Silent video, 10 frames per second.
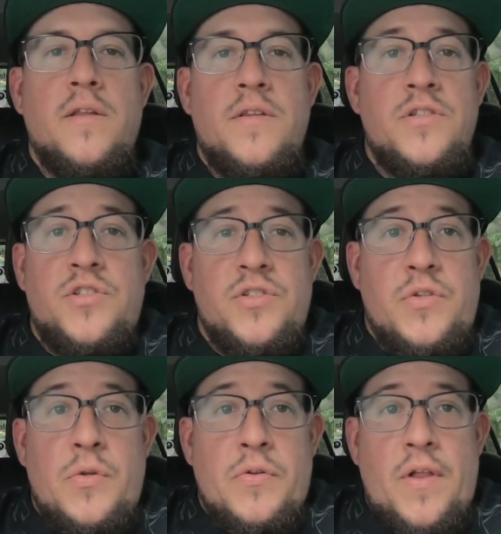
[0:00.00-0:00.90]
this
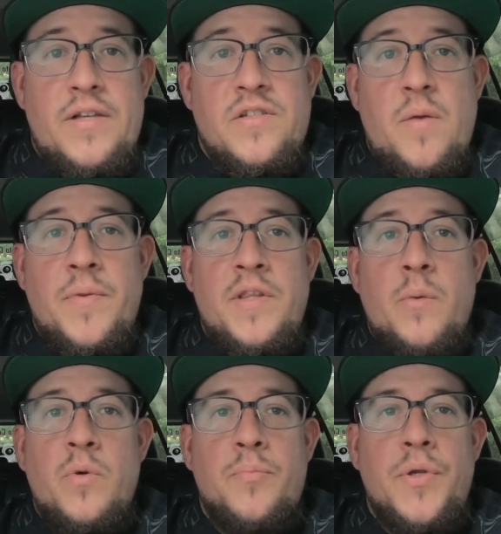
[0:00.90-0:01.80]
just looked like something that
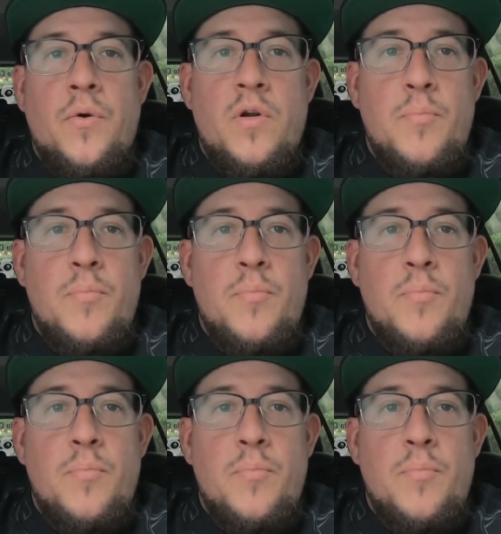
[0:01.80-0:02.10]
would be on a